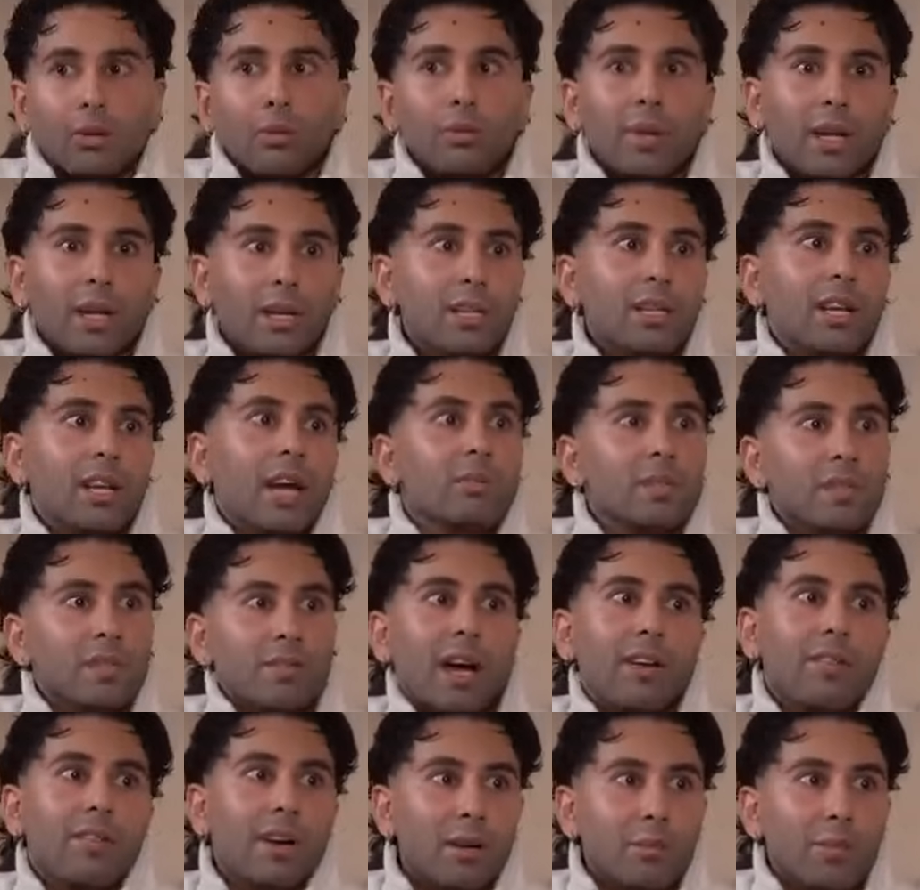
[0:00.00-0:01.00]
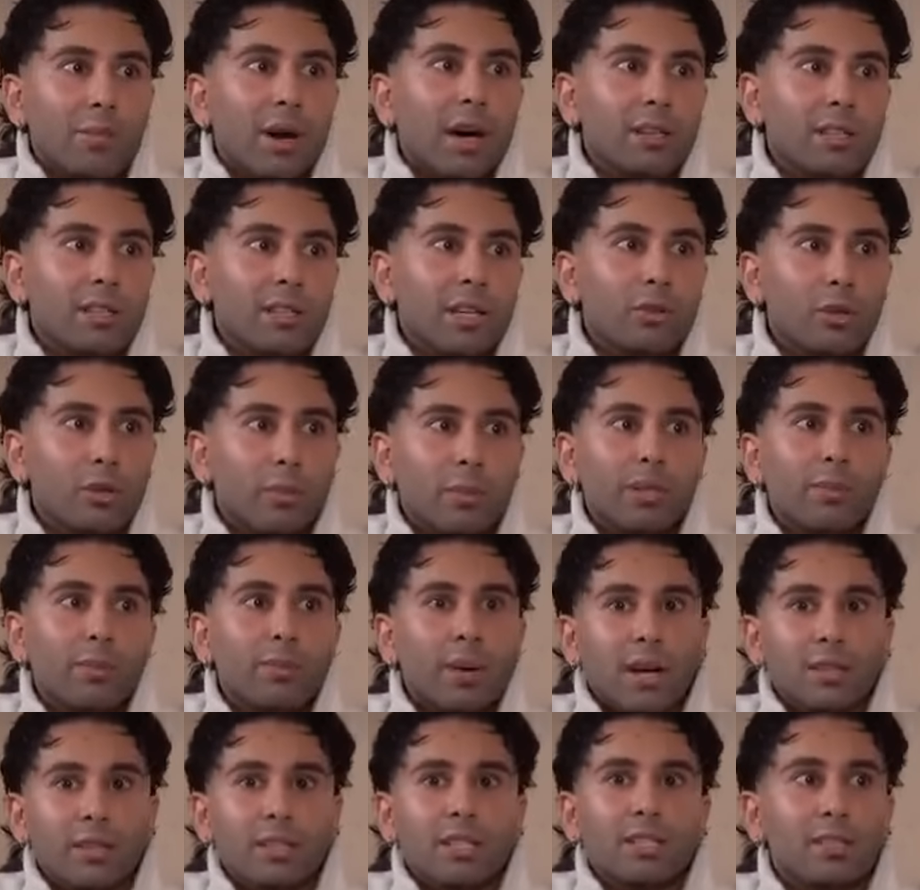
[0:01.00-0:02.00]
I know many times if I've had a party at home
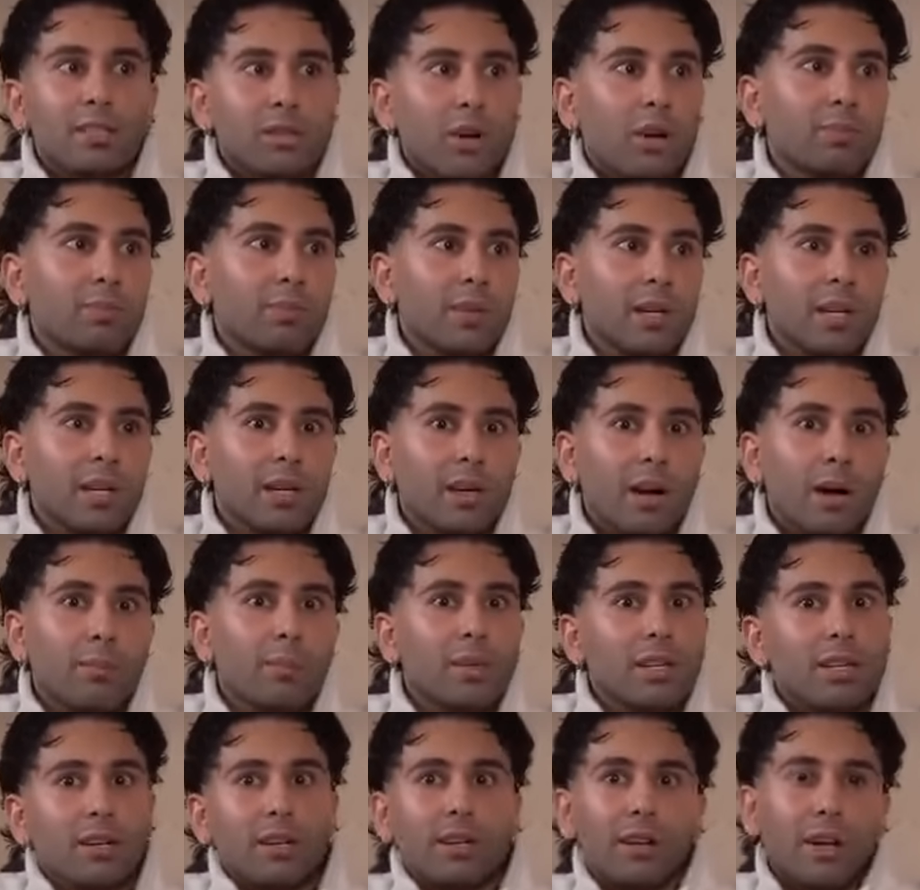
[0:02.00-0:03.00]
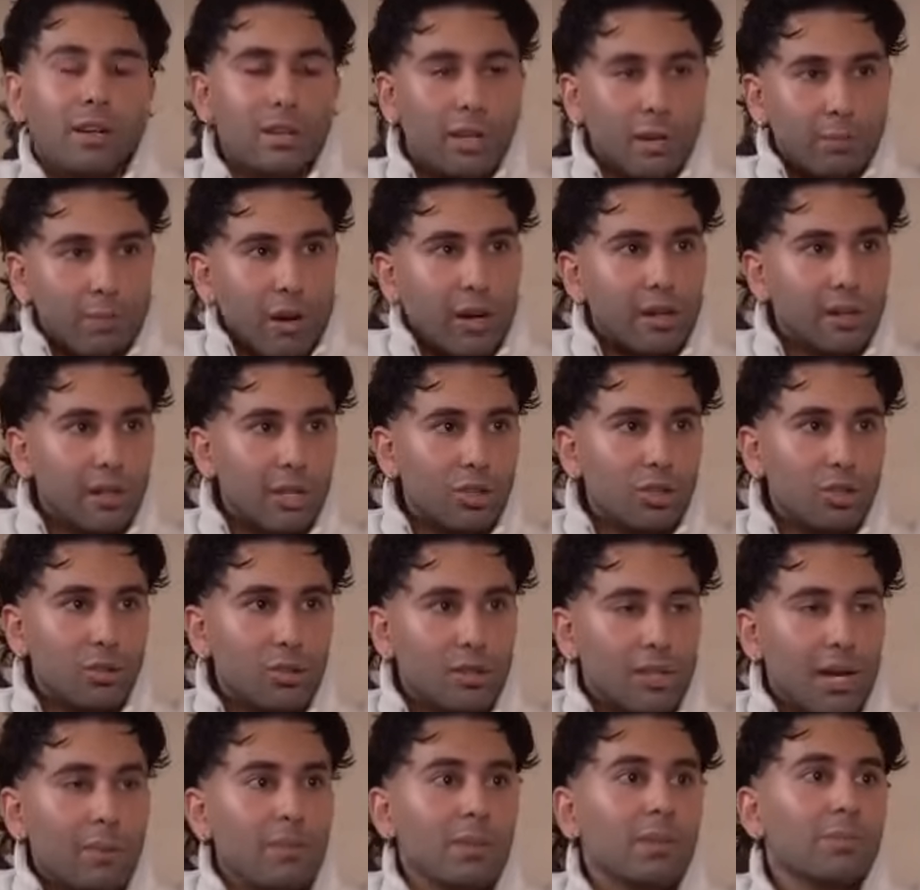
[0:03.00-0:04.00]
and the party is not picking up, but then Ananya Panday
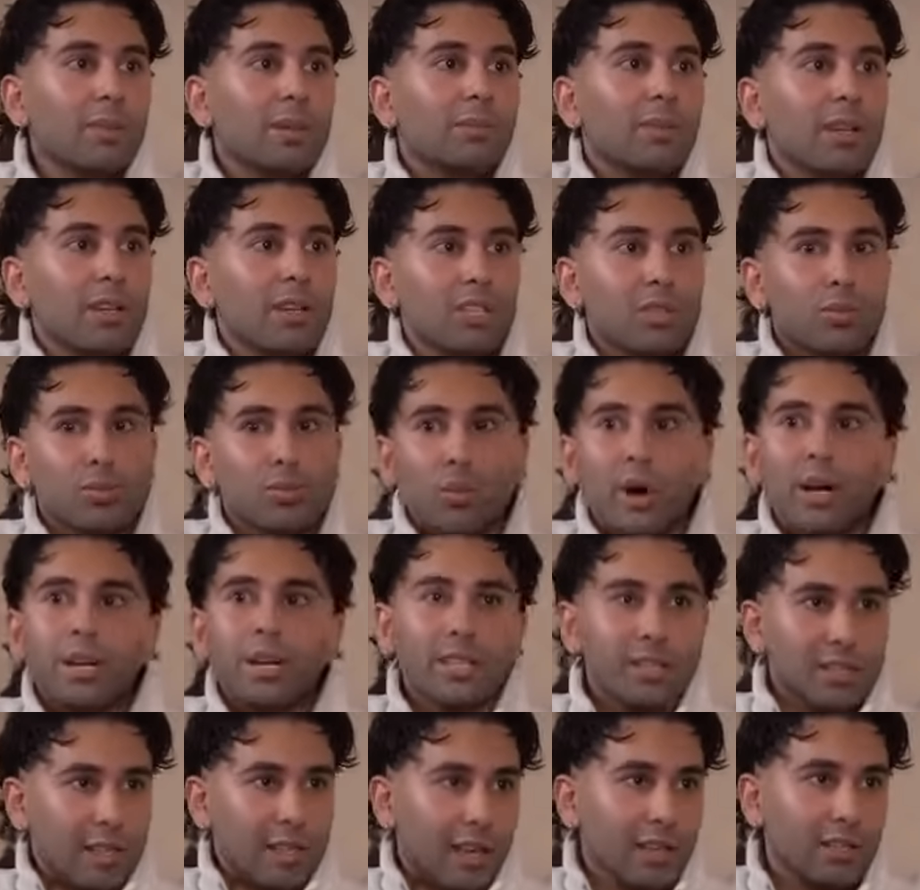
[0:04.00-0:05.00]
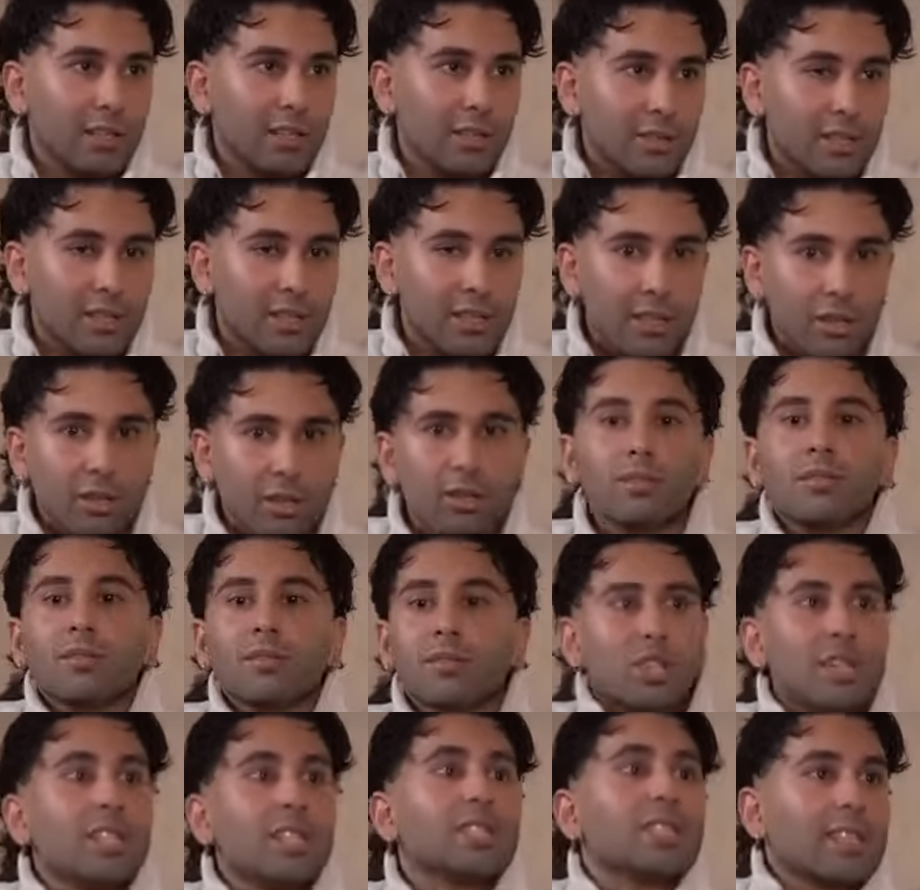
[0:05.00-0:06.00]
shows up and people yeah. are just one excited to see her.
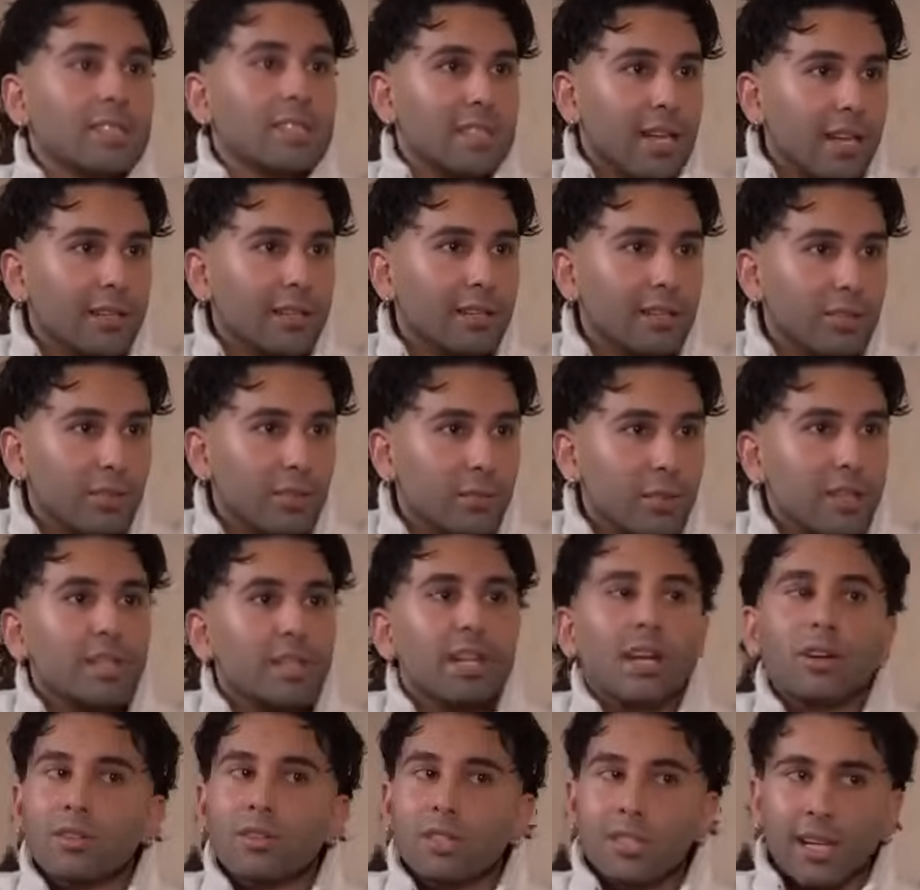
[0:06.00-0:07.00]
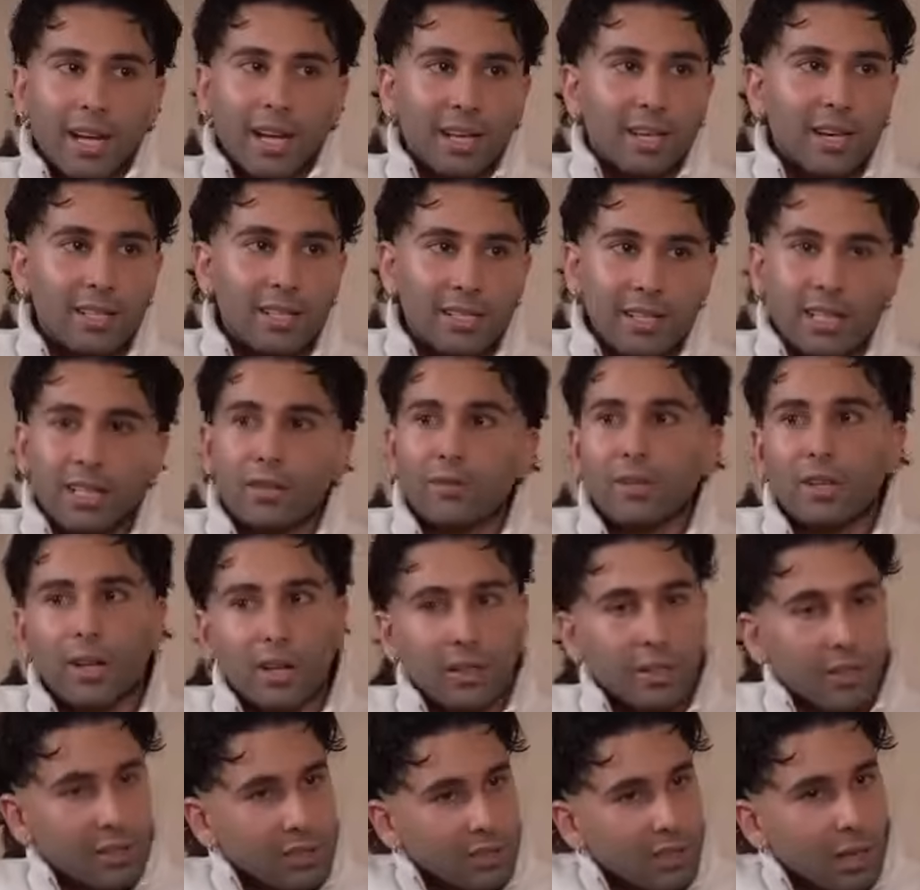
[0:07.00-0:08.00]
She's excited to be there because like I said, if
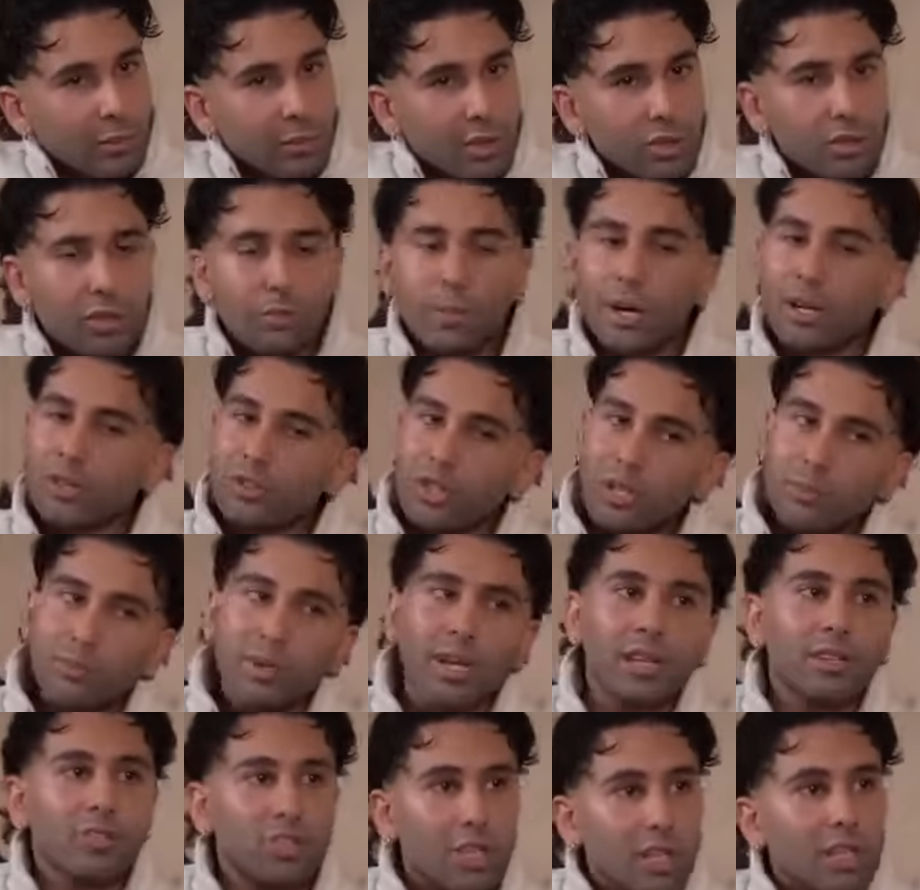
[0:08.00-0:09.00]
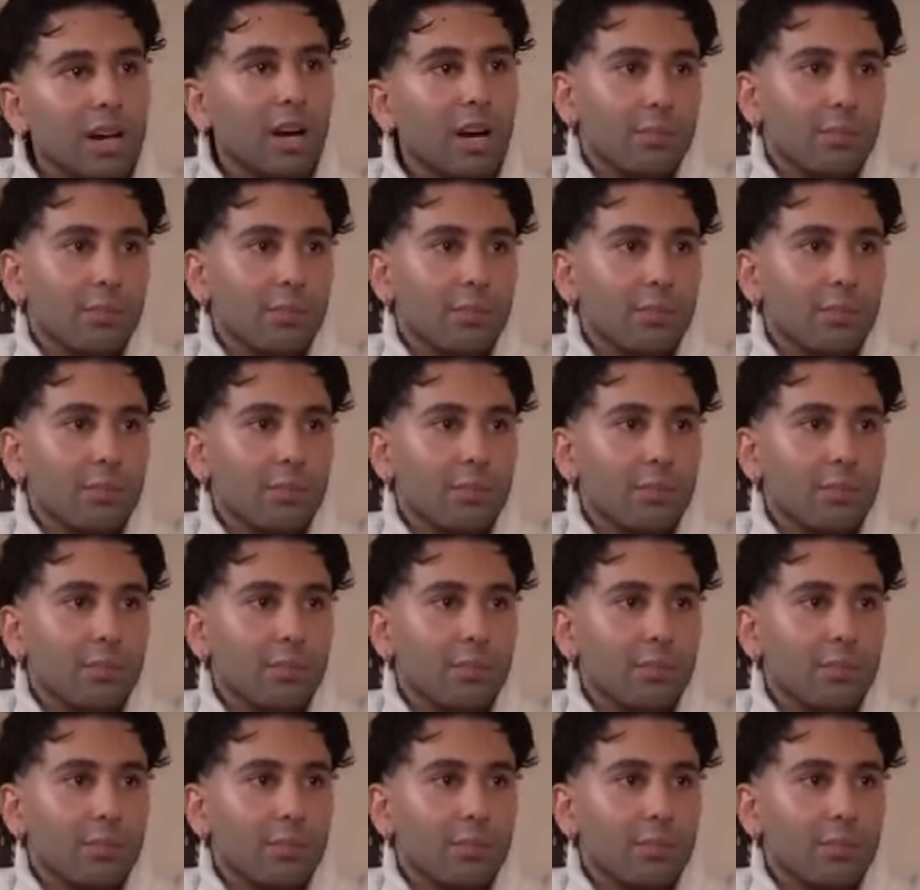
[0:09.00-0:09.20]
Ananya is coming to a party, she, brings, she